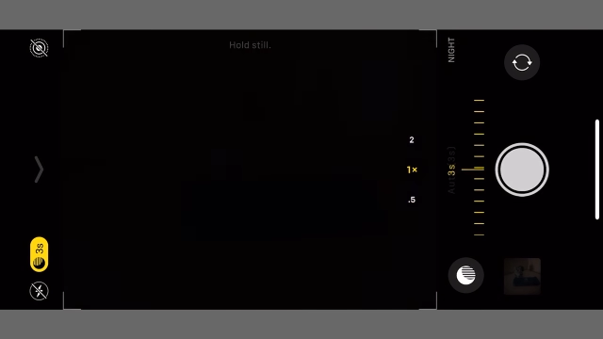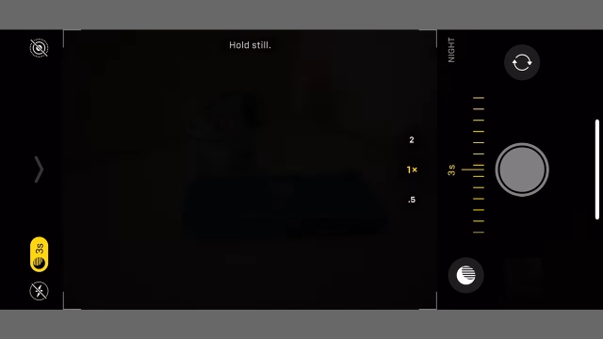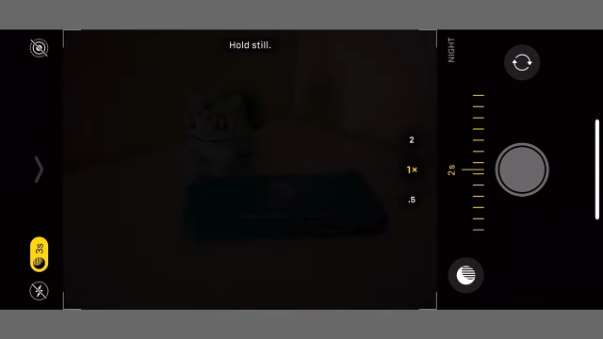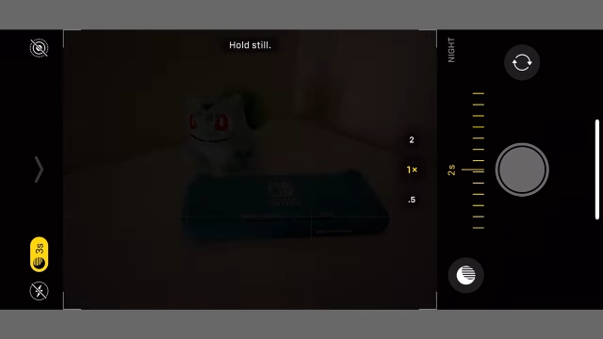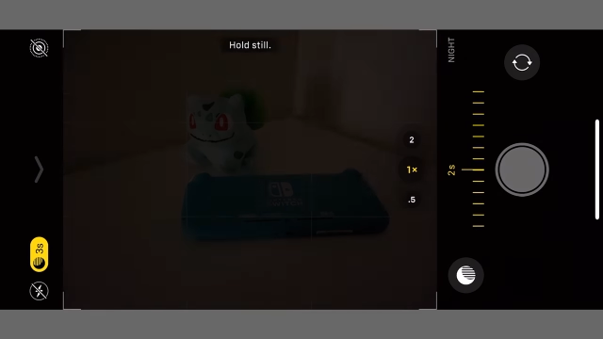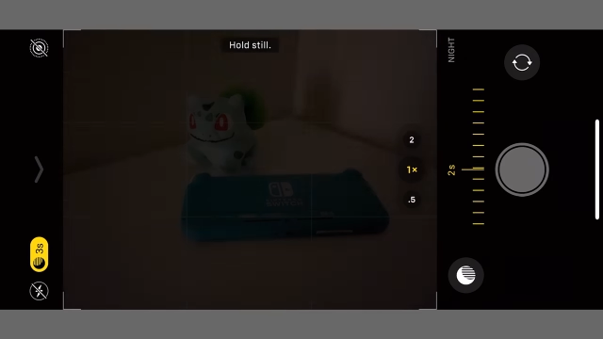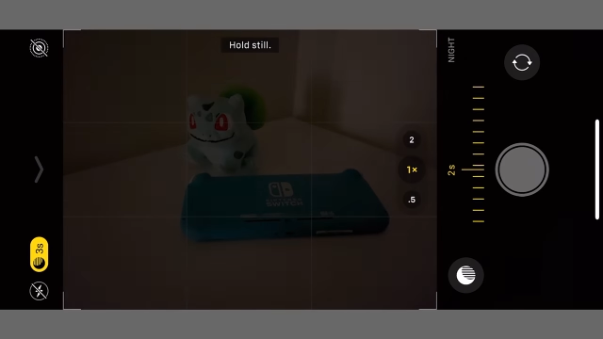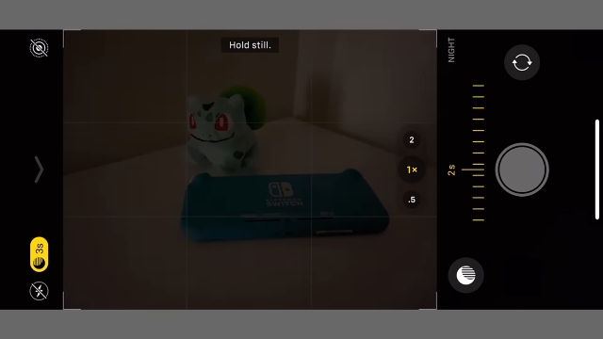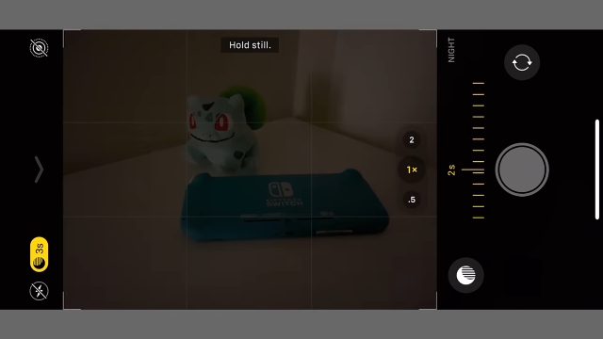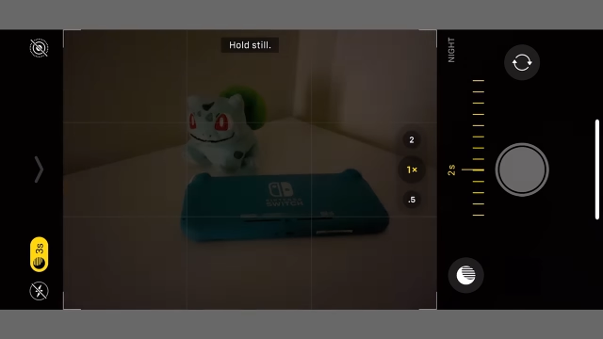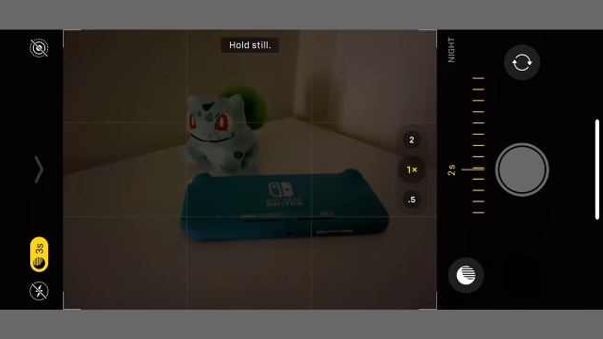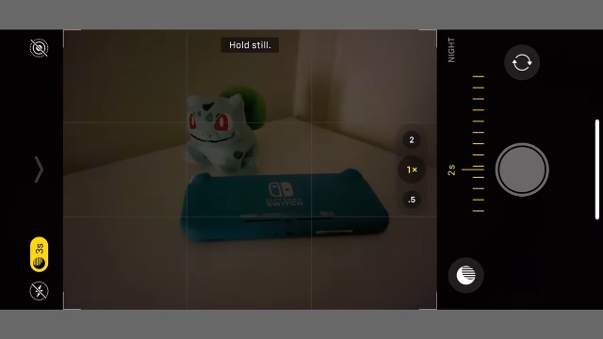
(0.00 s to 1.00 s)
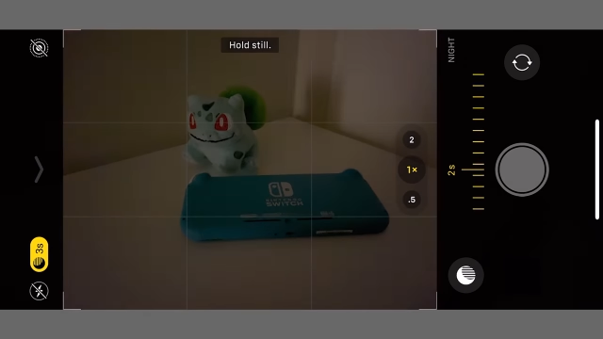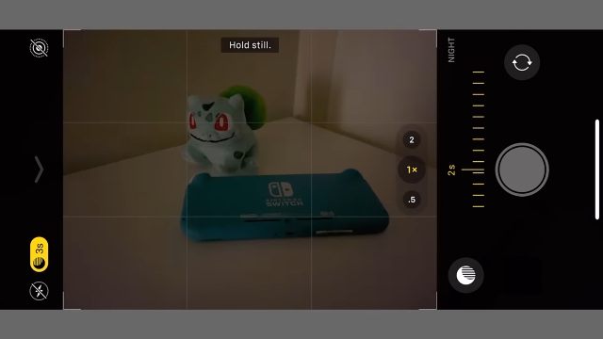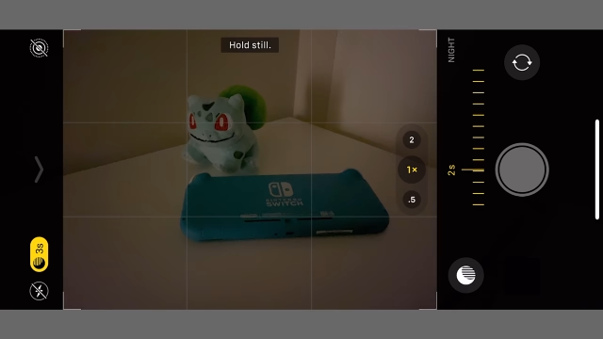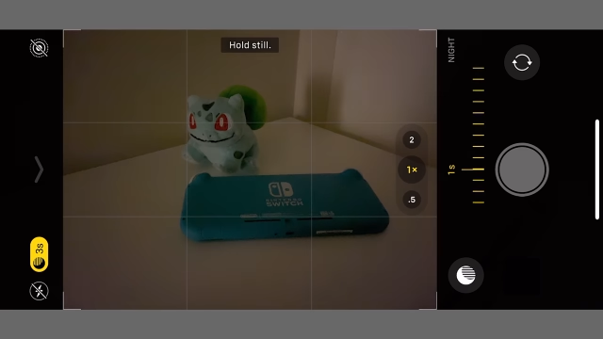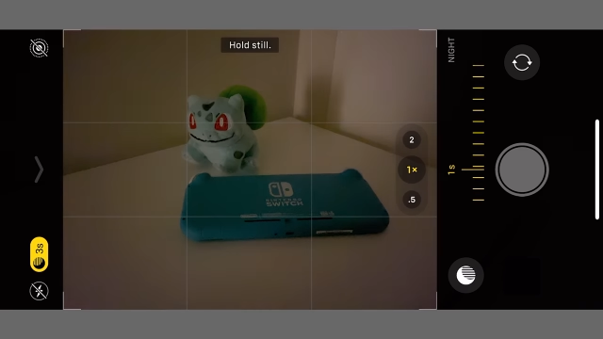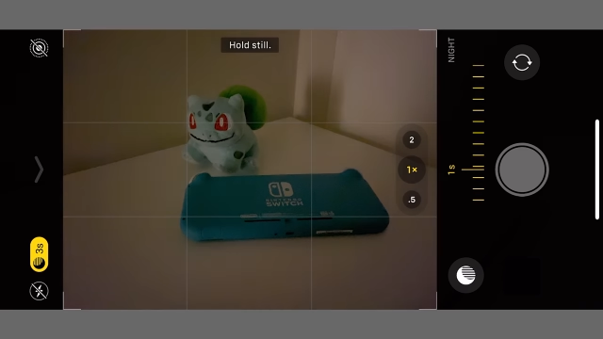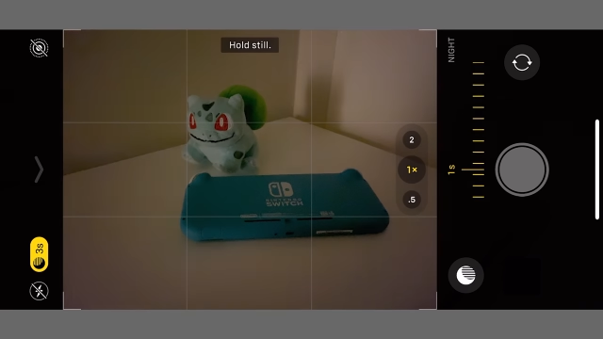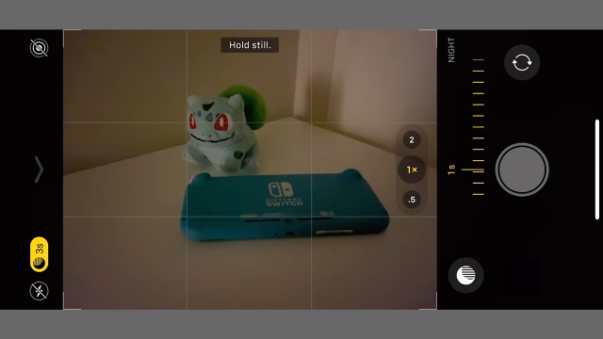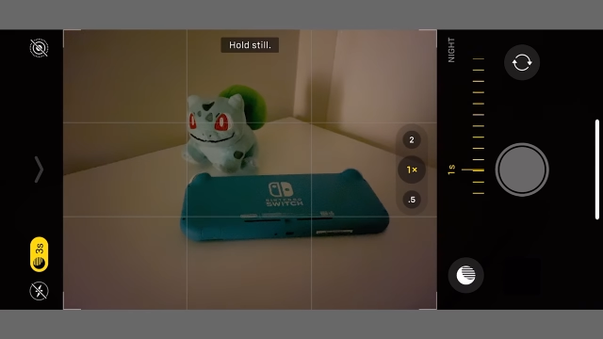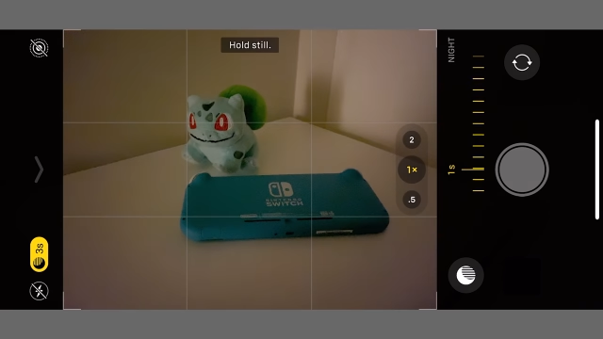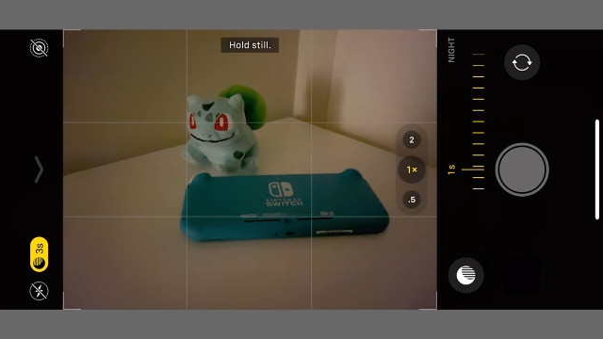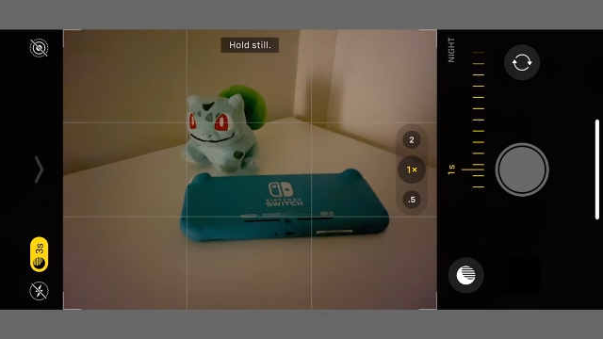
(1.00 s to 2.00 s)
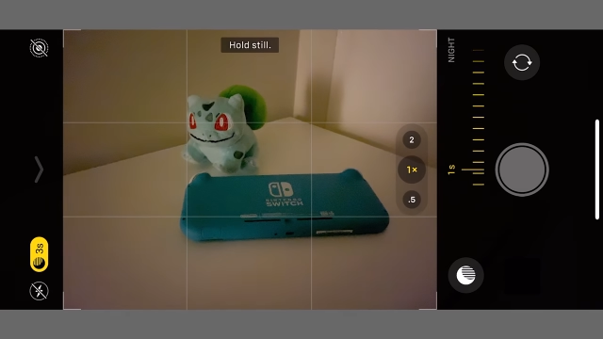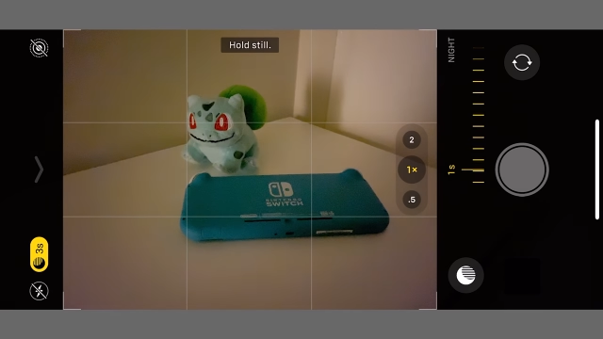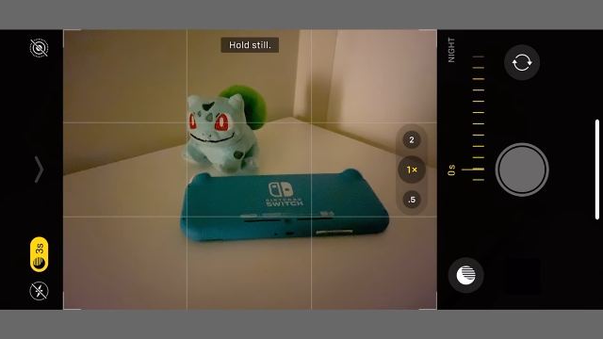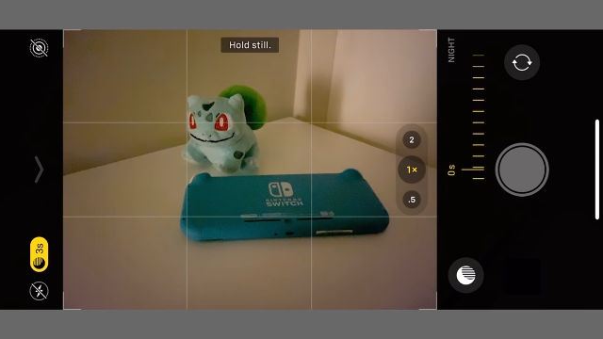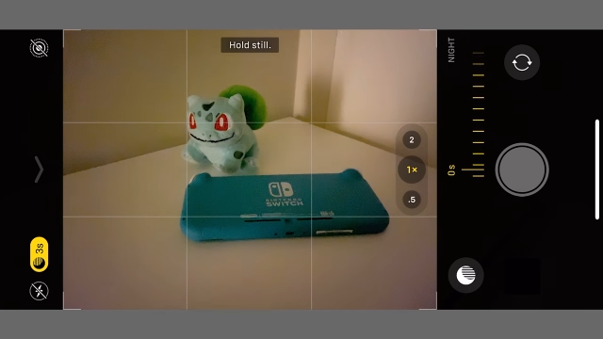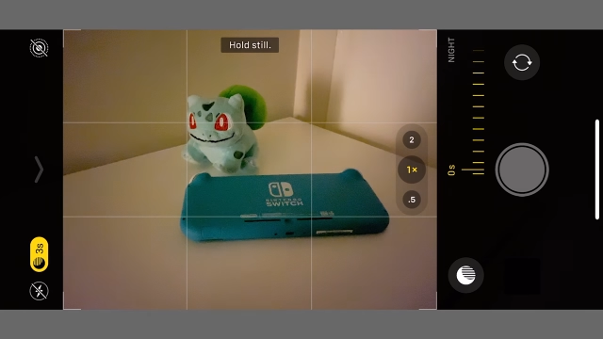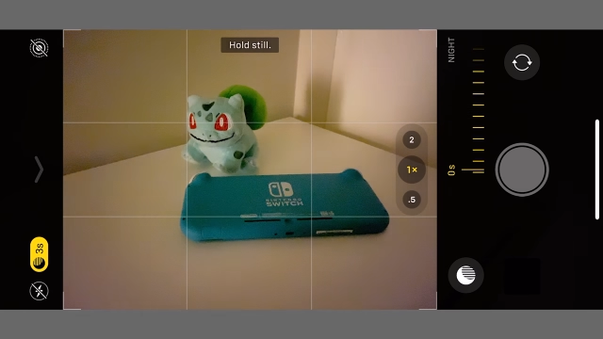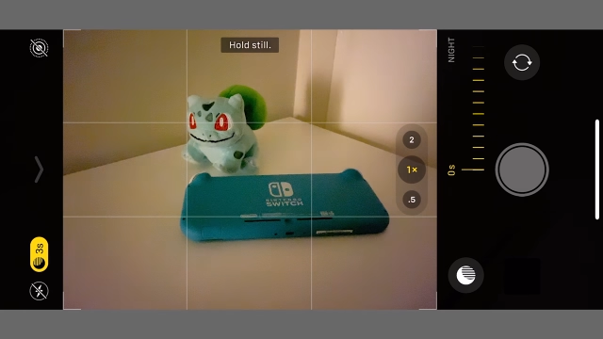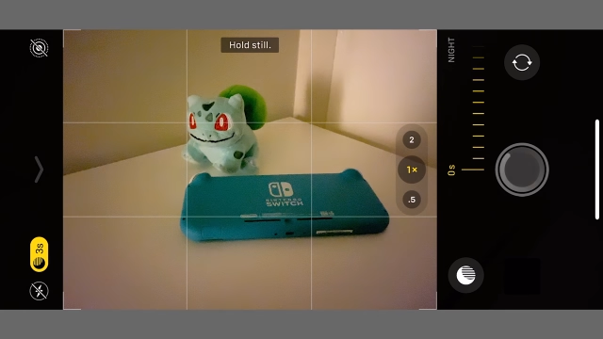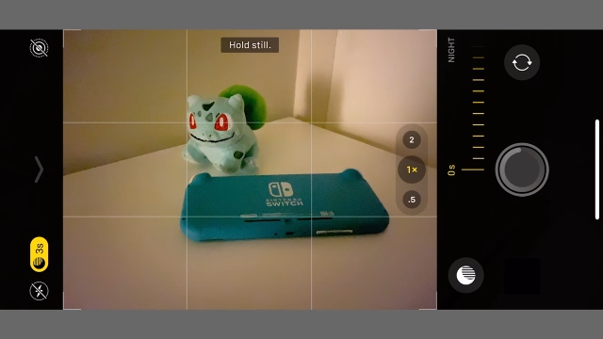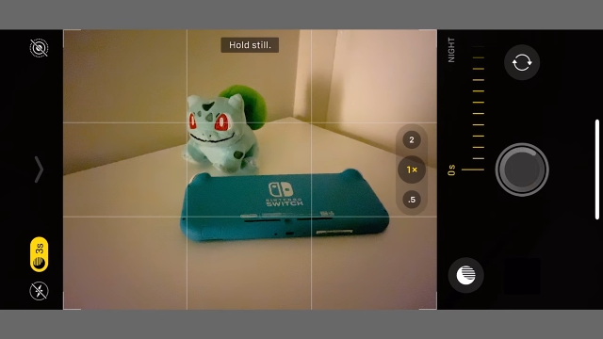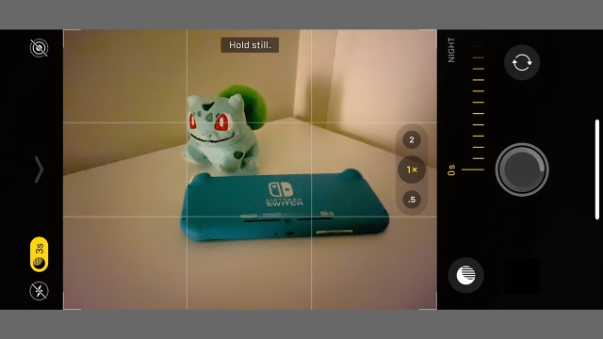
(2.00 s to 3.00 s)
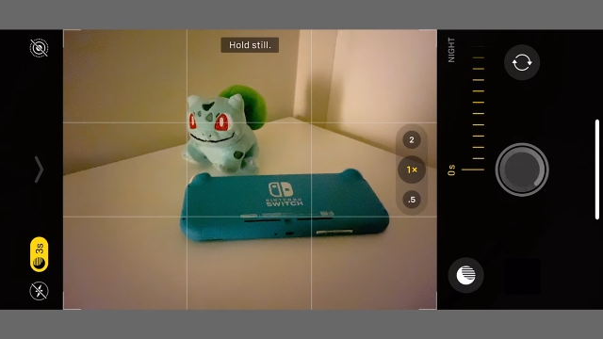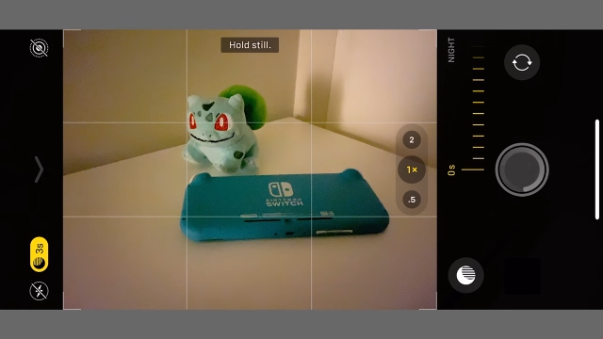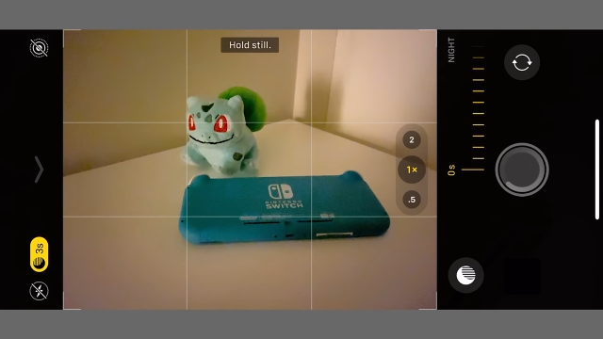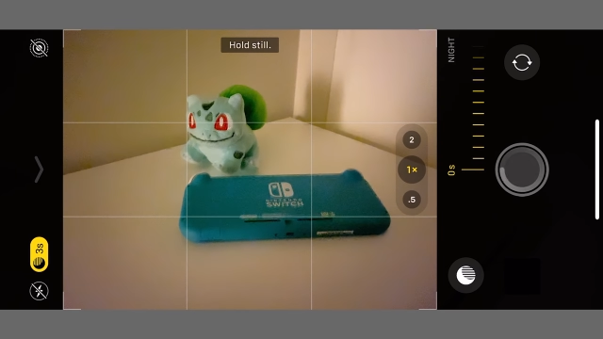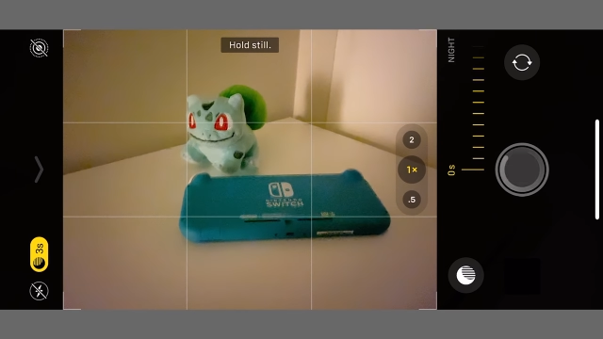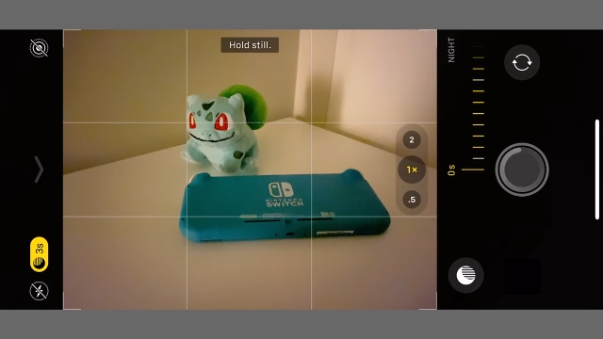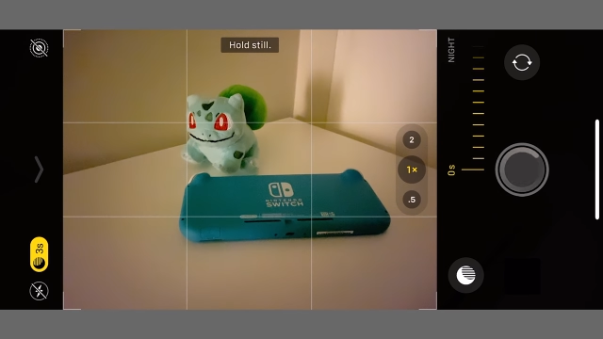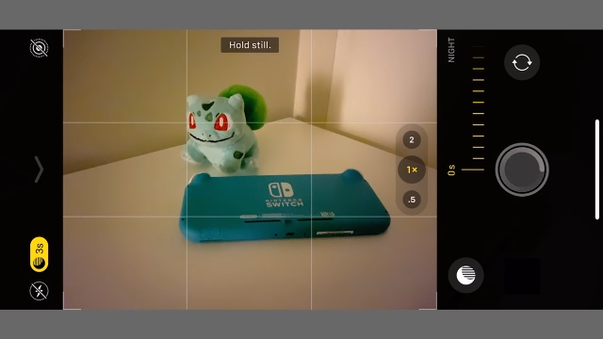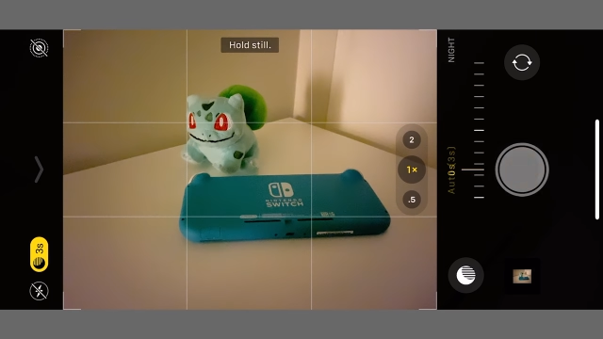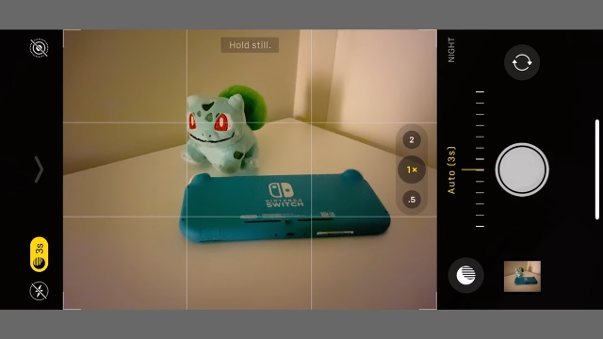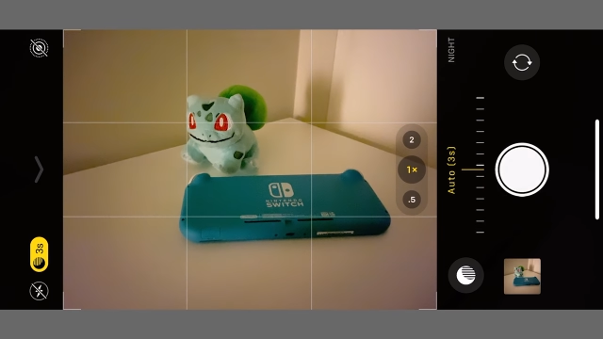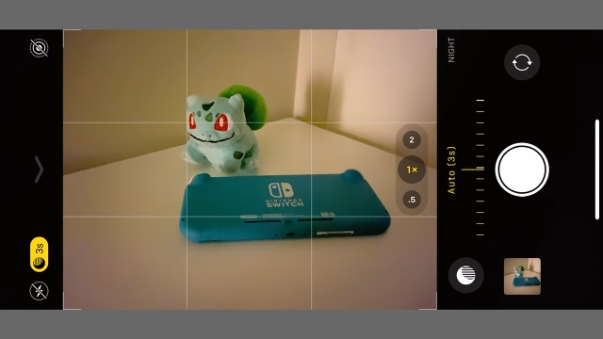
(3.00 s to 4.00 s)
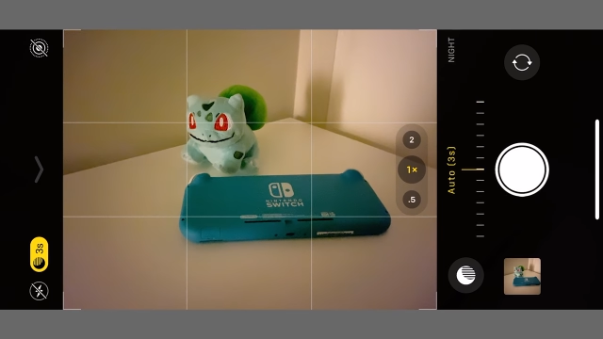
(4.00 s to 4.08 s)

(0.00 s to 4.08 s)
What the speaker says: No face is visible, so there are no lips to read.